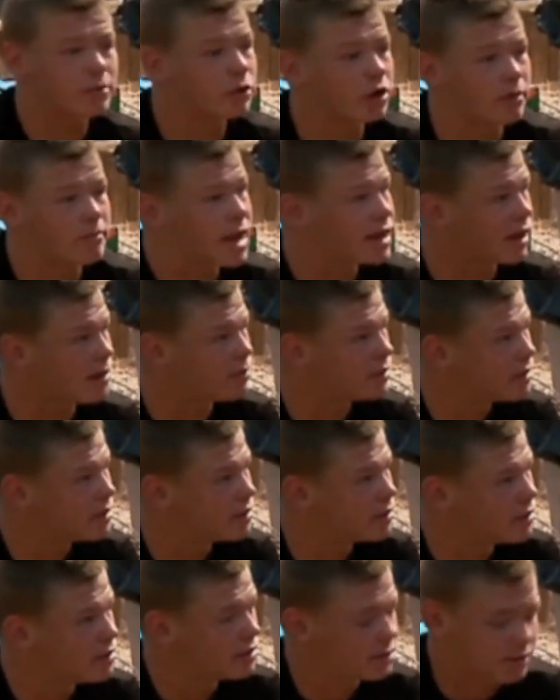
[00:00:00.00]
we're putting on makeup, the
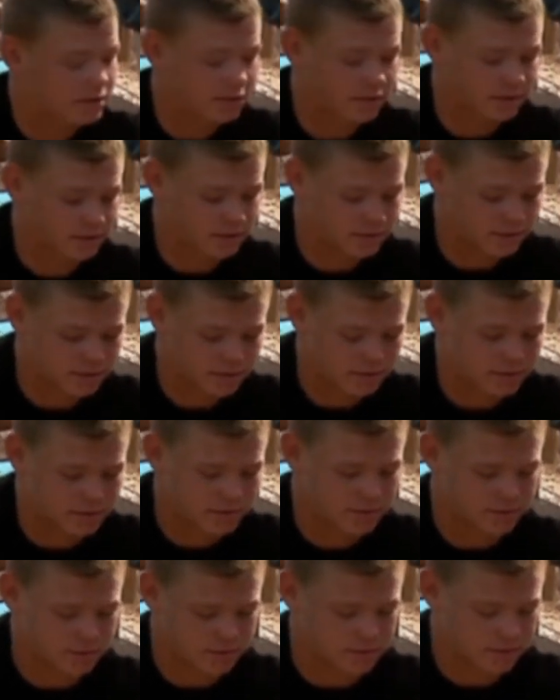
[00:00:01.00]
good and right thing doesn't matter what everybody else
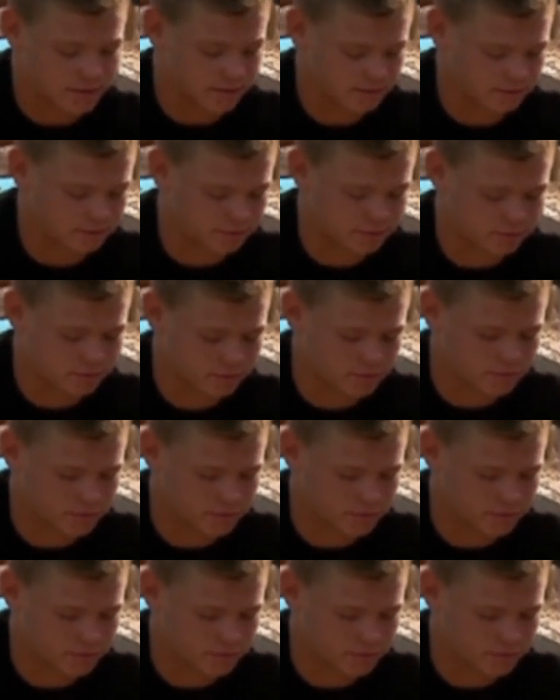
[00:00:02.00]
is doing. Get up and do the good and right thing.